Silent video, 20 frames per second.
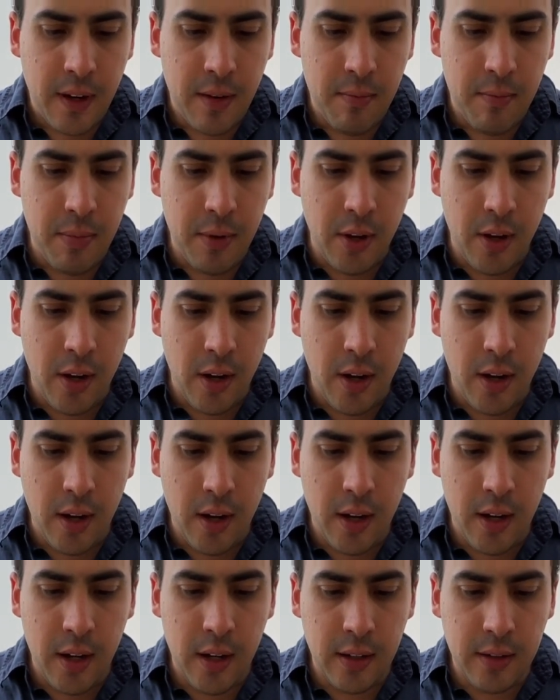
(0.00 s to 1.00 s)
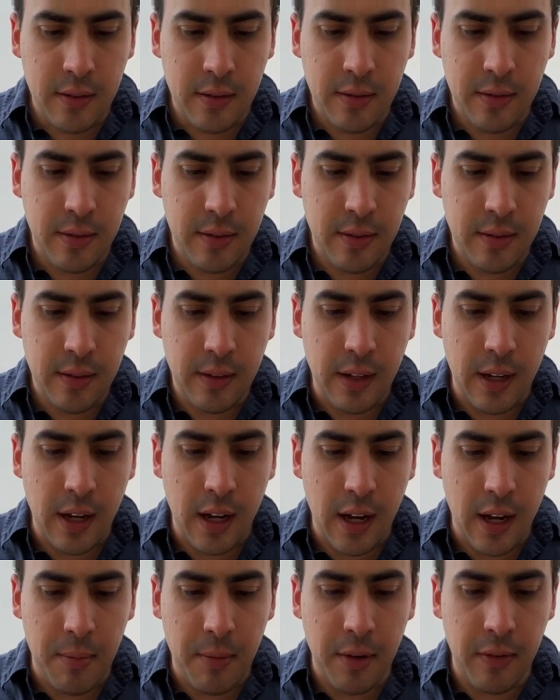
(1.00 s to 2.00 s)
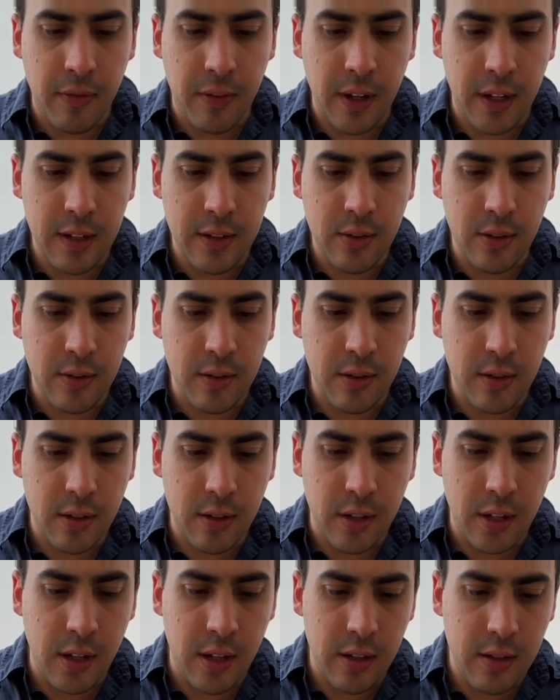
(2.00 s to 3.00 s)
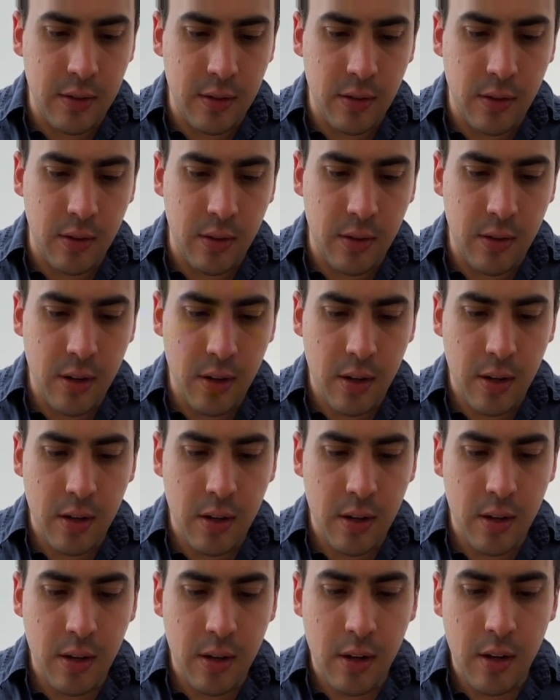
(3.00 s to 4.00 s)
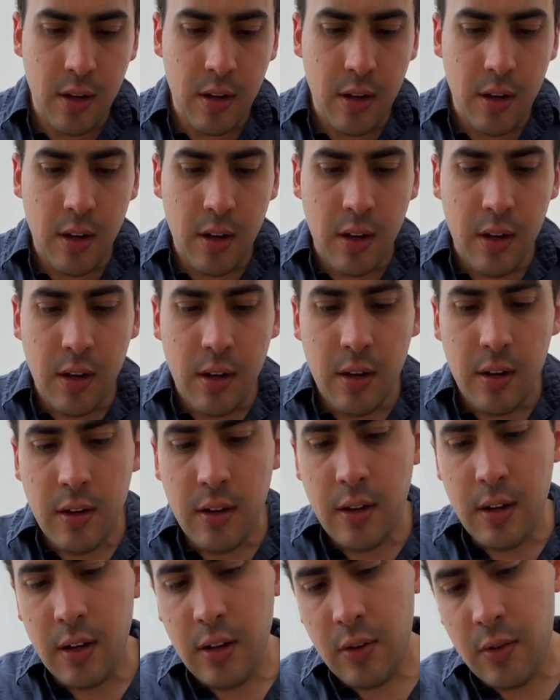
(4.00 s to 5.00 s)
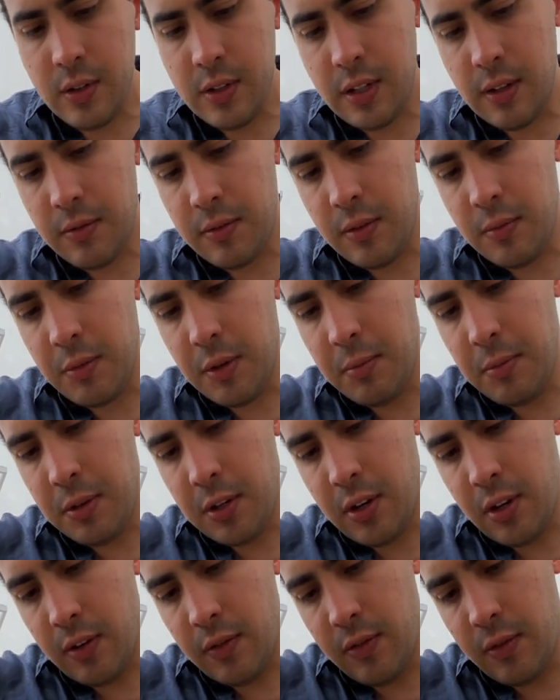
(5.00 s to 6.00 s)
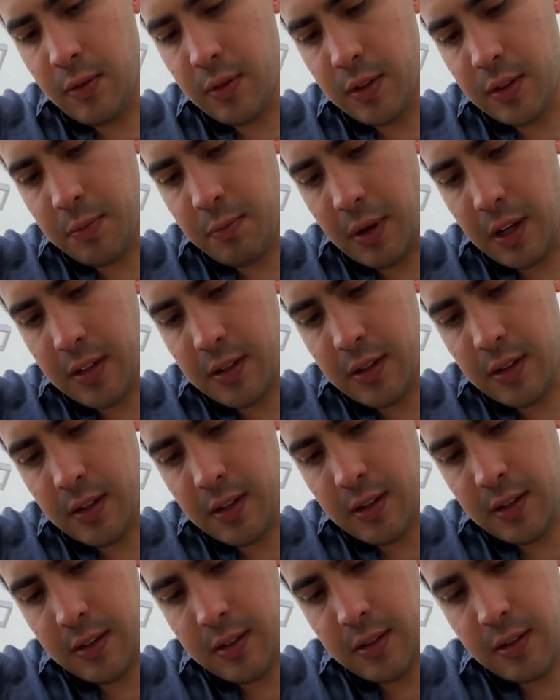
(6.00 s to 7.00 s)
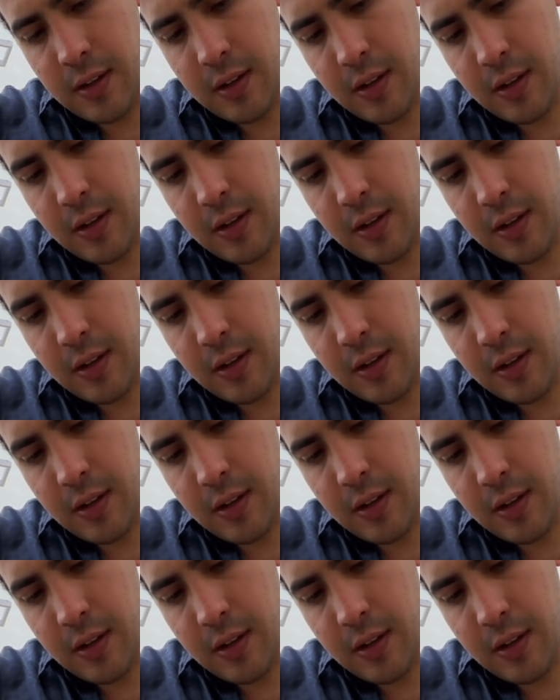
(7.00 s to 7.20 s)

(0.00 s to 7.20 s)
But yeah, my friend is also gonna eat, so I always have to be a bit careful with the spiciness.